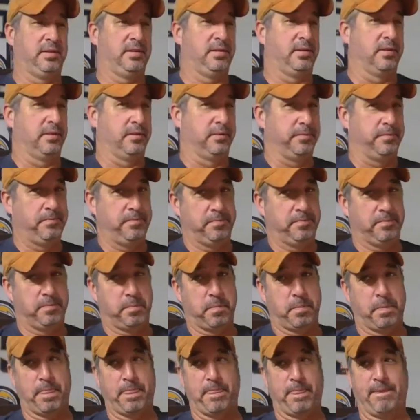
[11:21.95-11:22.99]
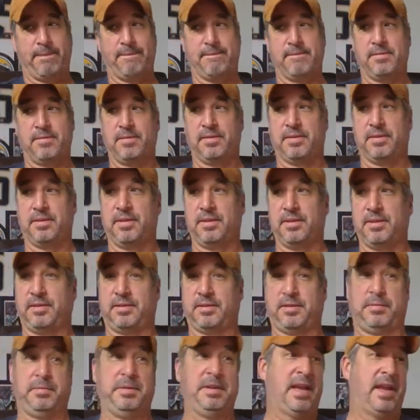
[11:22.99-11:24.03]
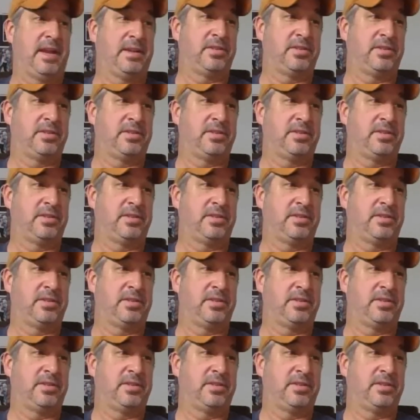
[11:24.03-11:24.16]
to me that